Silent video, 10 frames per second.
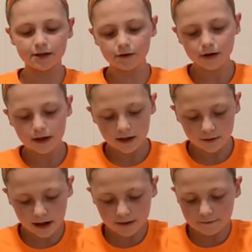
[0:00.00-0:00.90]
So,
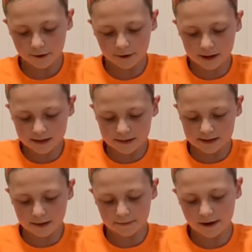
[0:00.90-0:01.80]
for
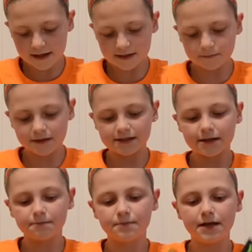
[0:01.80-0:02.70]
Christmas, my present was
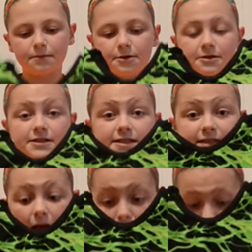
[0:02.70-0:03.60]
to be able to
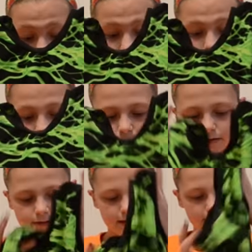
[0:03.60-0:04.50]
design my own,
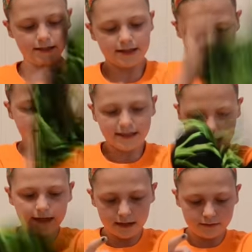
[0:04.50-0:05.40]
okay, it's
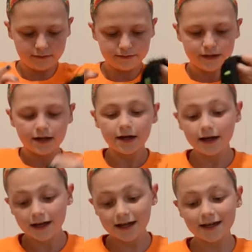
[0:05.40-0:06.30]
inside out,
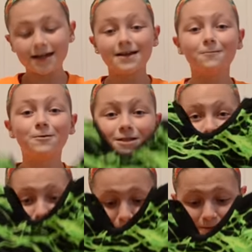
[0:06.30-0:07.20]
was
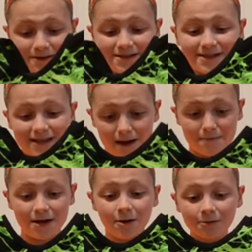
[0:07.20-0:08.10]
to be able to design
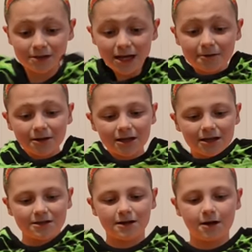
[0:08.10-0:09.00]
my own Jagwear
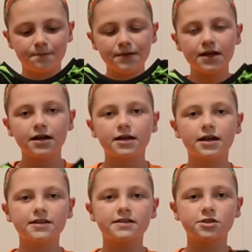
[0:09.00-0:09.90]
leotard
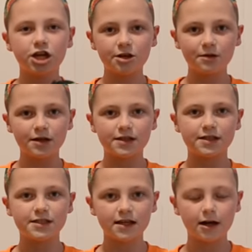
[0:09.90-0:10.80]
because Jagwear is
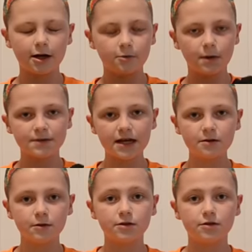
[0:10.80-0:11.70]
a
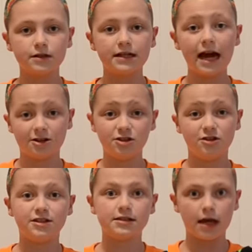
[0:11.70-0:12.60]
website where you can
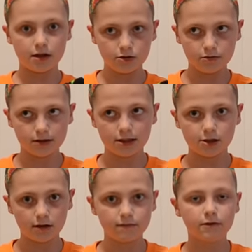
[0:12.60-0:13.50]
actually design your own
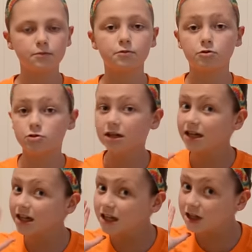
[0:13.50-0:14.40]
leotard for
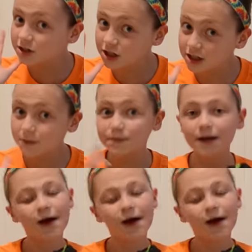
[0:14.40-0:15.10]
pretty cheap.